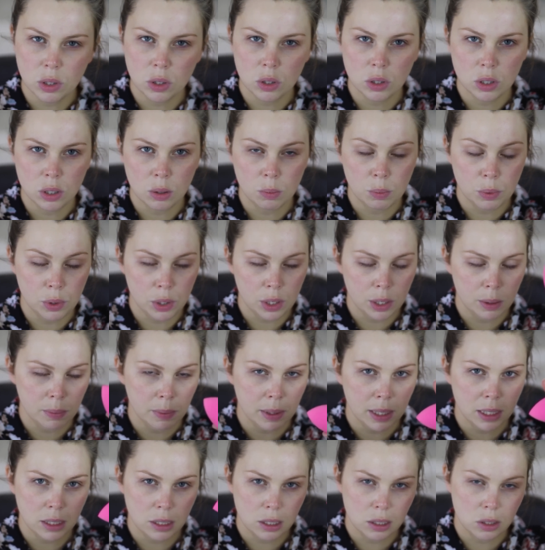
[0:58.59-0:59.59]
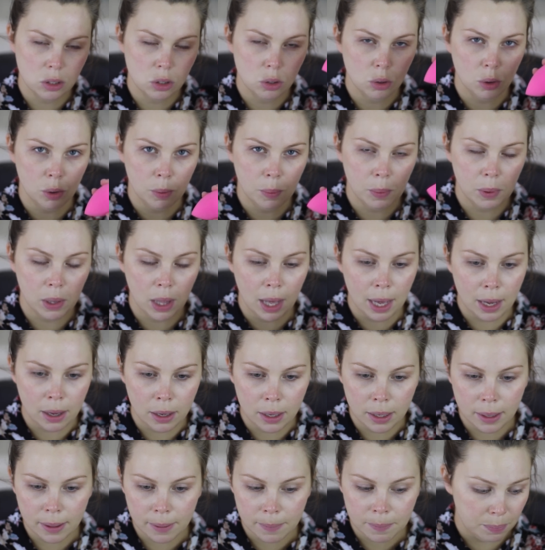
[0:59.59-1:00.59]
to use a beauty blender to
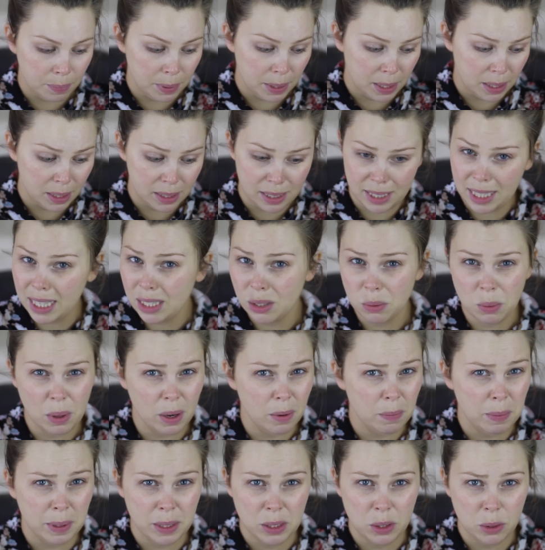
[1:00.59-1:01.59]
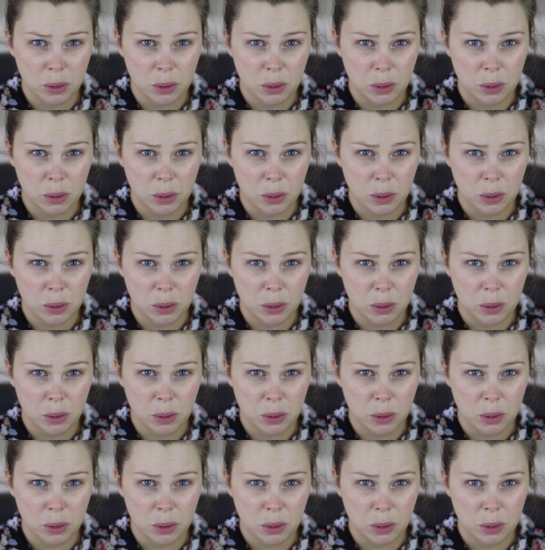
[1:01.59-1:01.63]
apply it because that's what I've